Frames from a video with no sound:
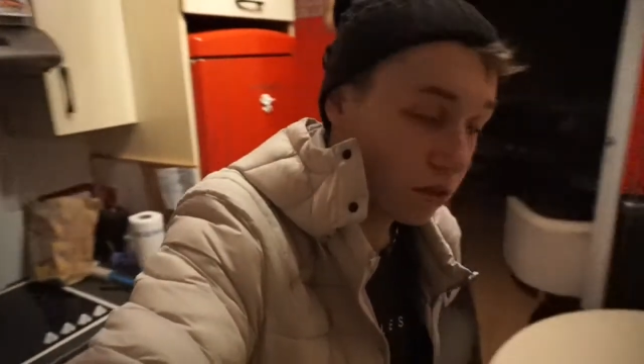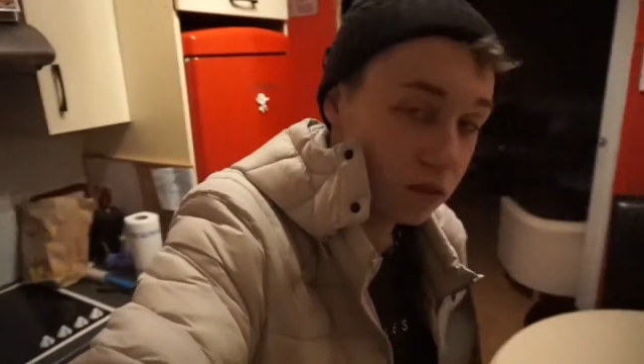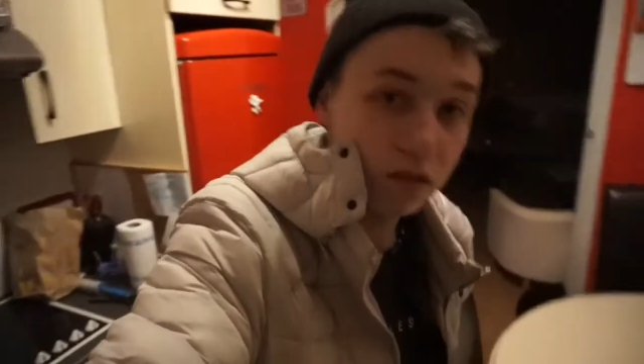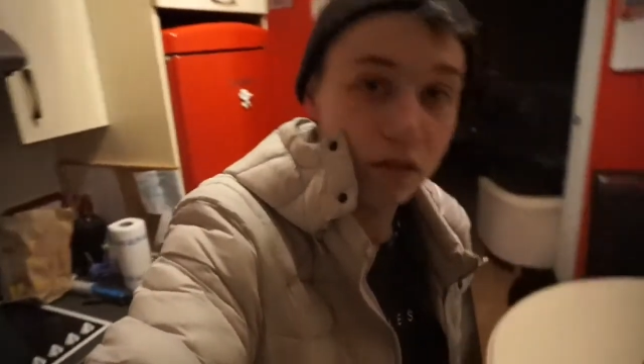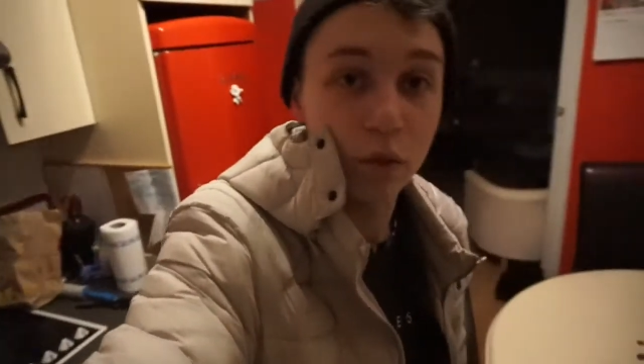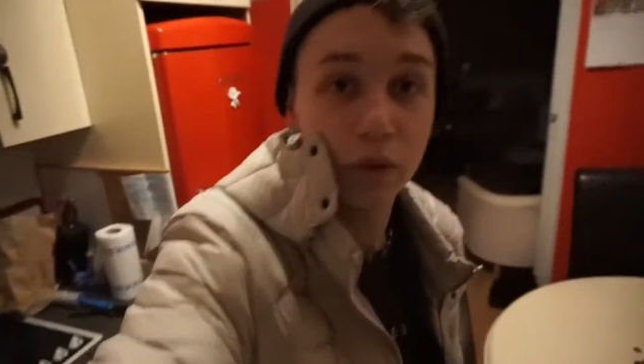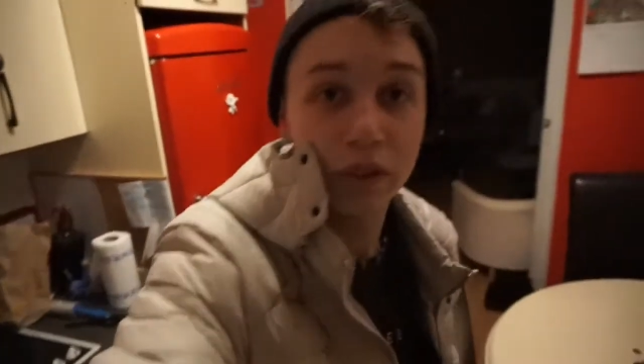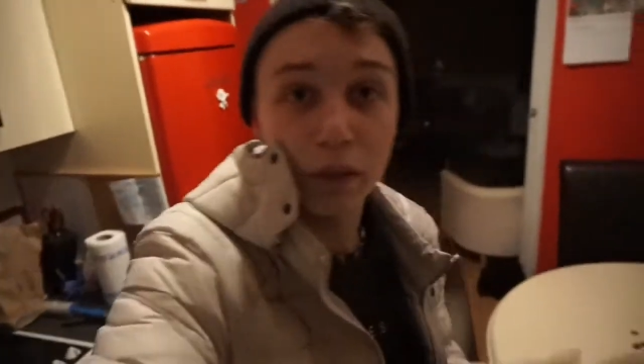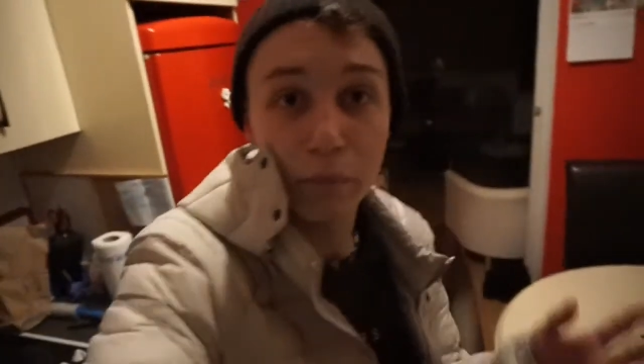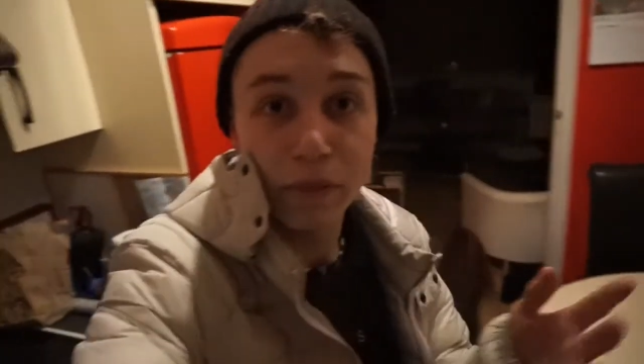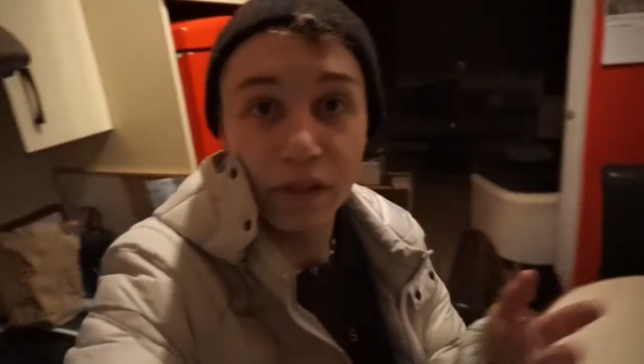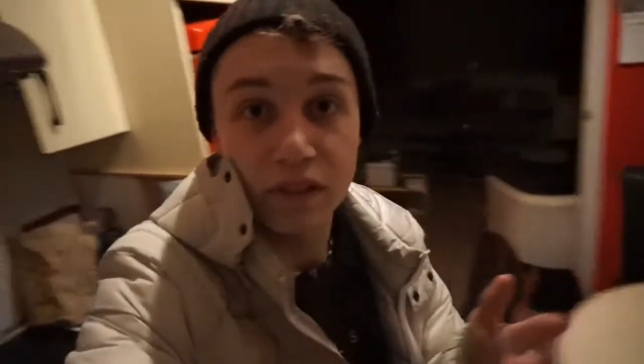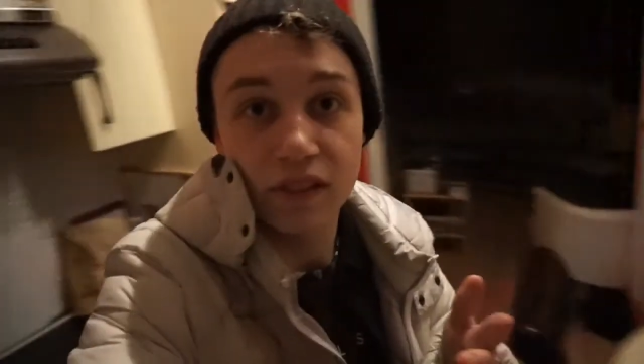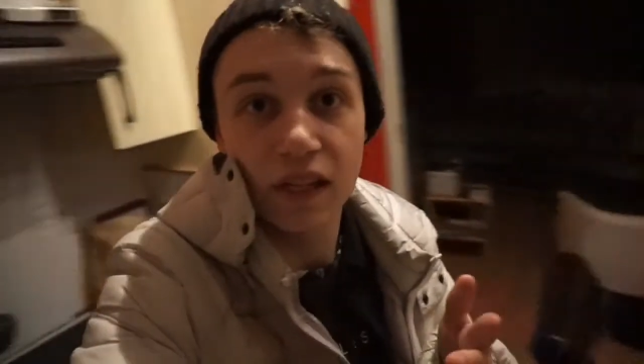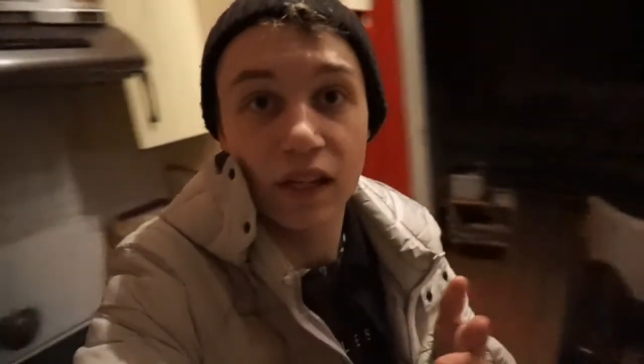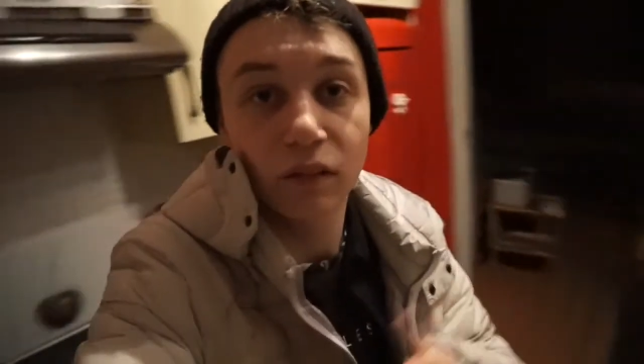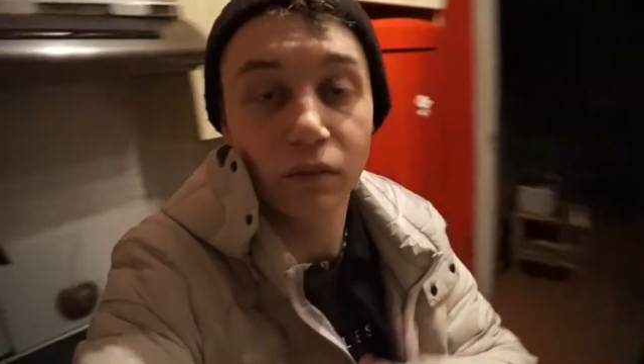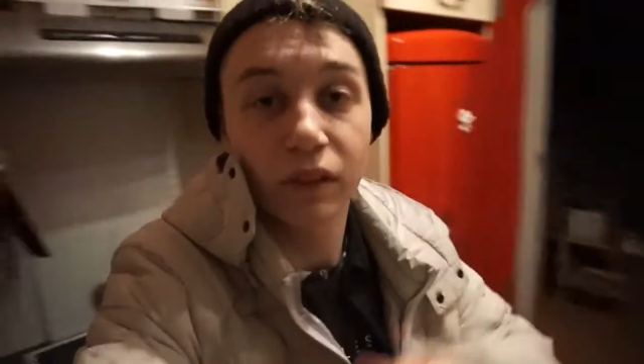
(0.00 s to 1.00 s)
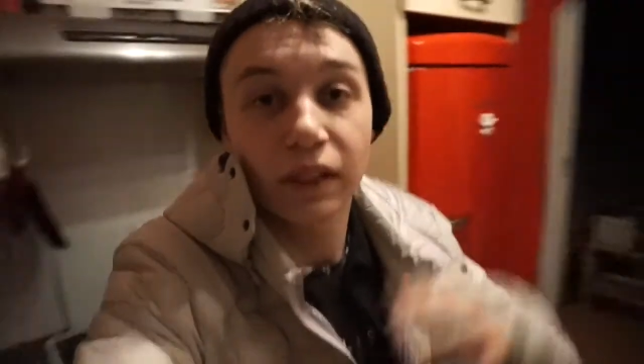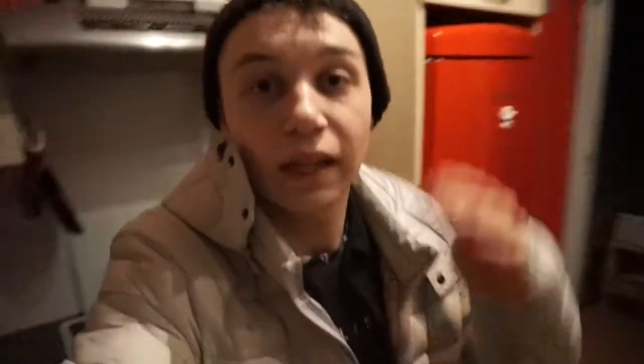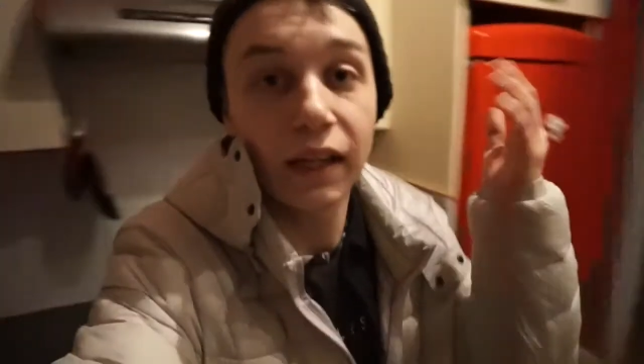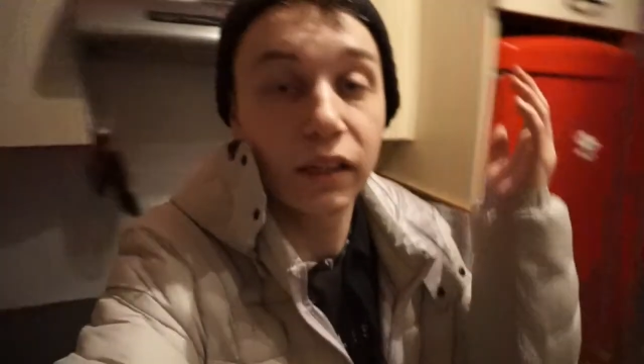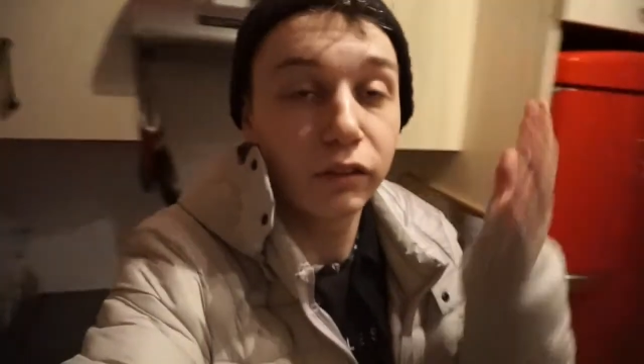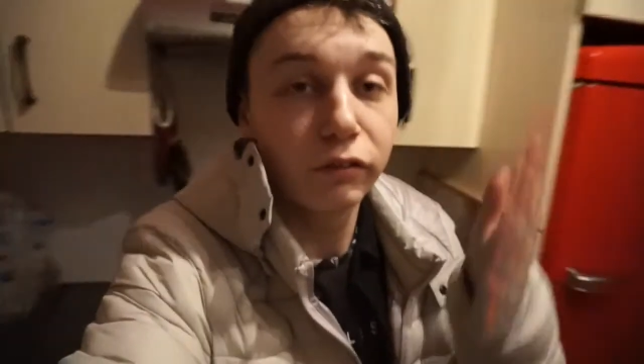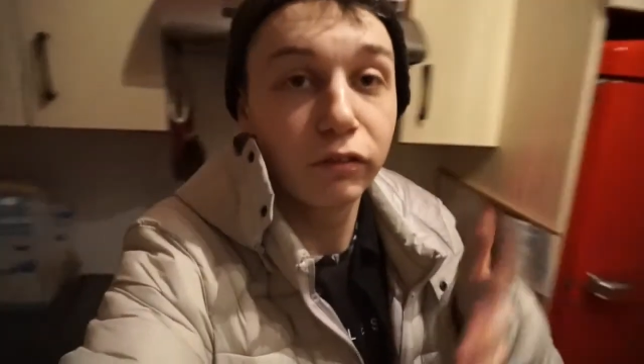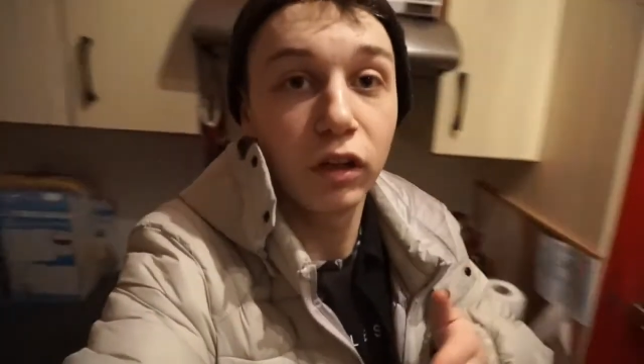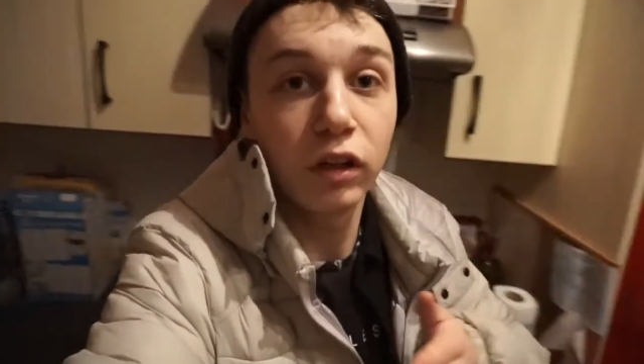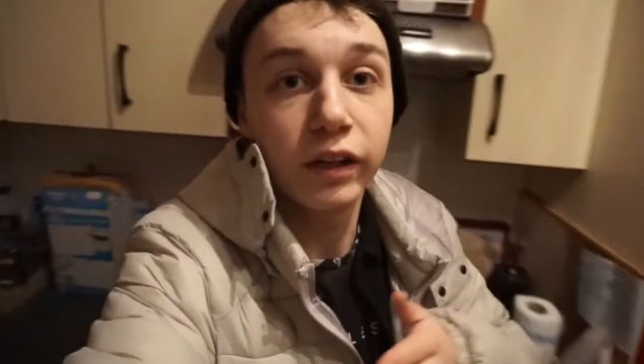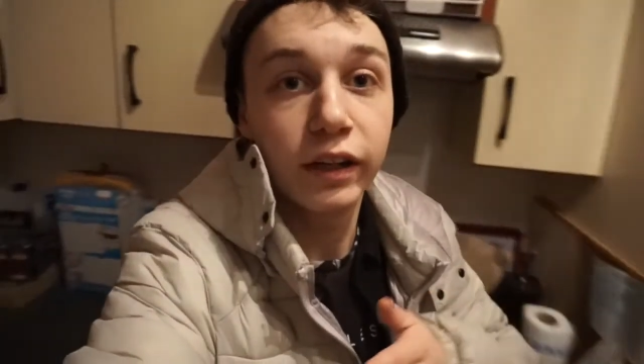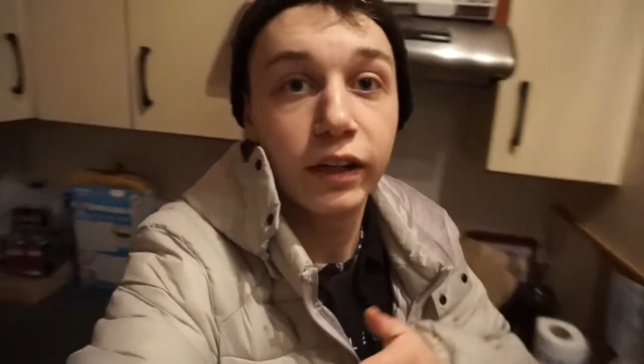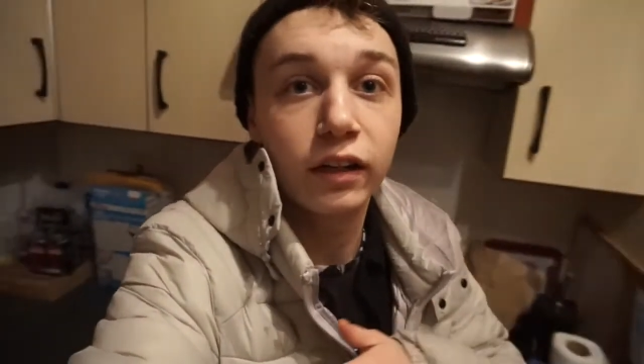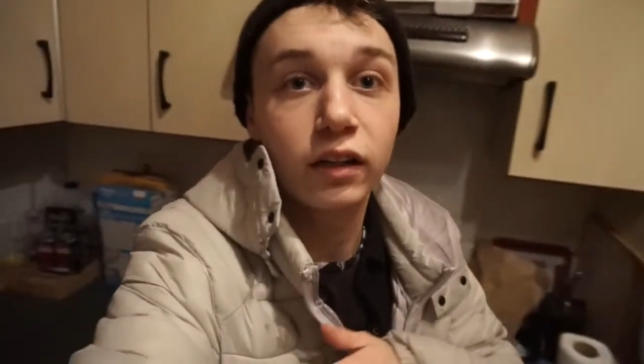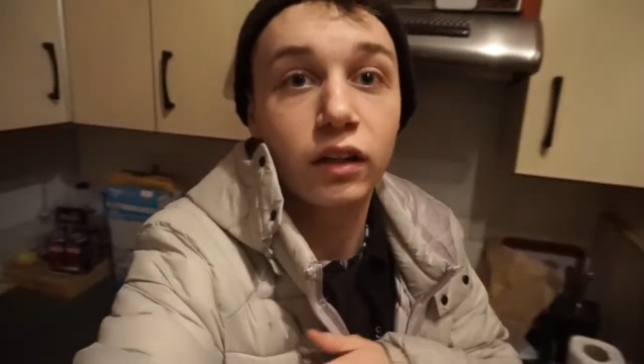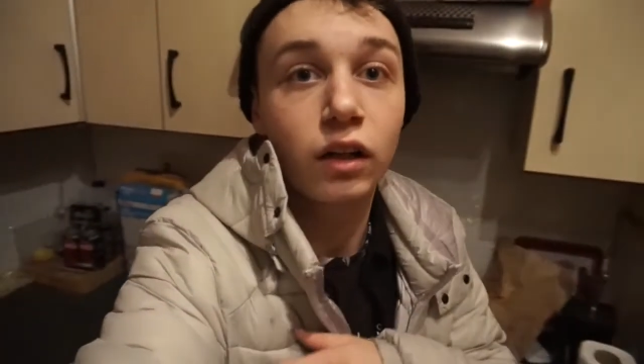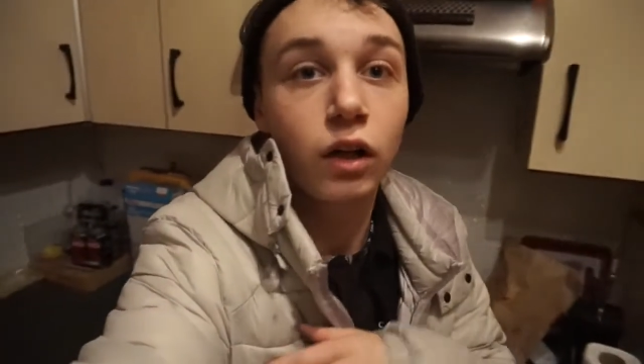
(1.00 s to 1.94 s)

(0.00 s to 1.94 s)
So with that being said, I'm gonna end the vlog here.